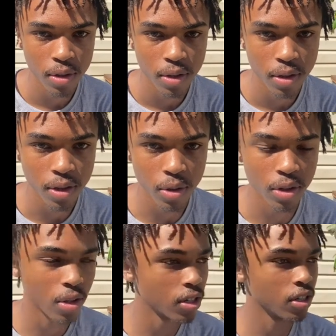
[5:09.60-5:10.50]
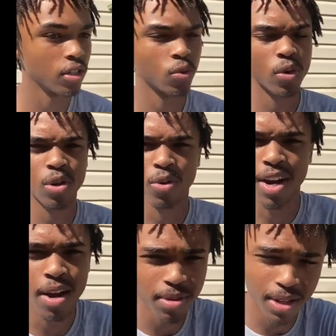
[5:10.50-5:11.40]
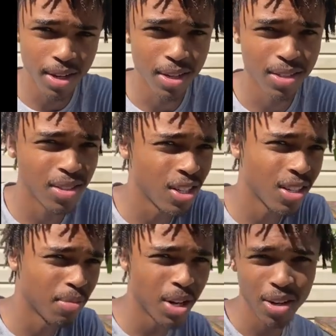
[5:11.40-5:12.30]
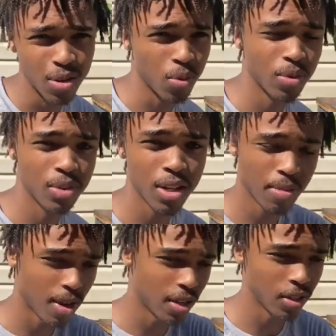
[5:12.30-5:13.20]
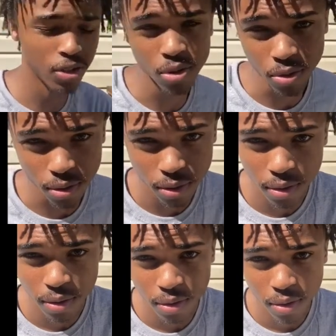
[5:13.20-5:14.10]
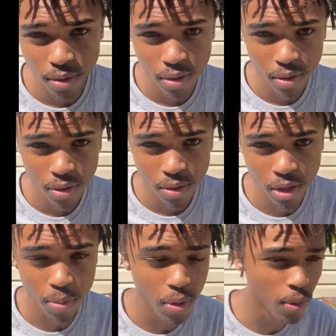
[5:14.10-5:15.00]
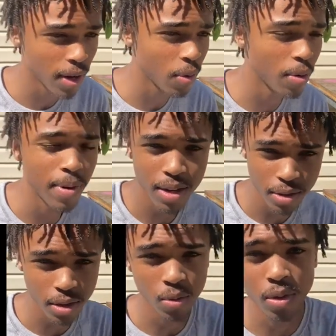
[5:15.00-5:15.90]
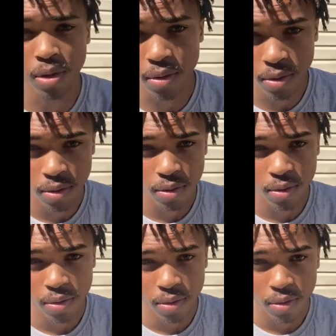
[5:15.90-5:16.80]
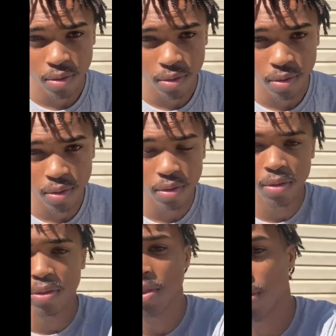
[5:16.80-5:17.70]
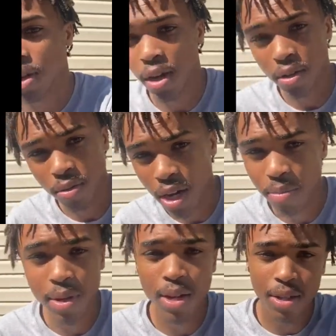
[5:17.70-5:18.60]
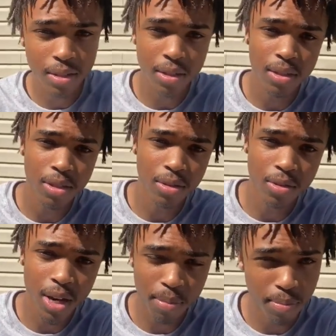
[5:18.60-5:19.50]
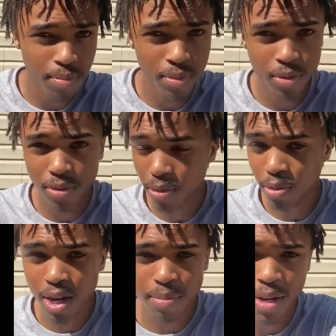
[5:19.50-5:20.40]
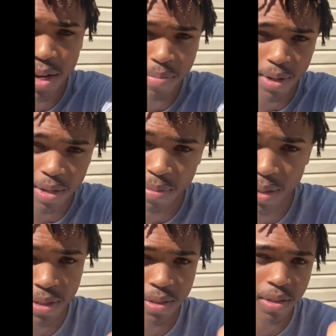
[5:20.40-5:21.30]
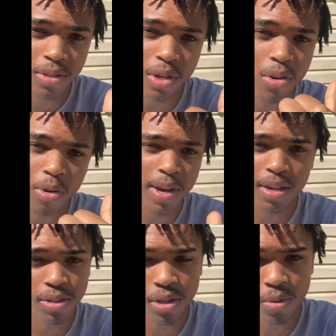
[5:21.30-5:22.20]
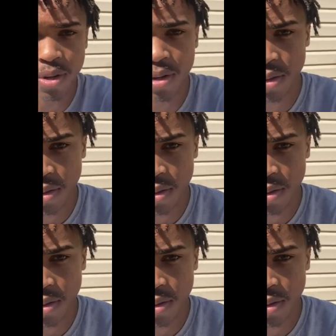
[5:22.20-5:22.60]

The thoughts of this world grabbed their ass, took him out of this truth, to the point where they went back into the world. So Khan, do not be that seed. Do not be that plant, man. Don't go back into the world.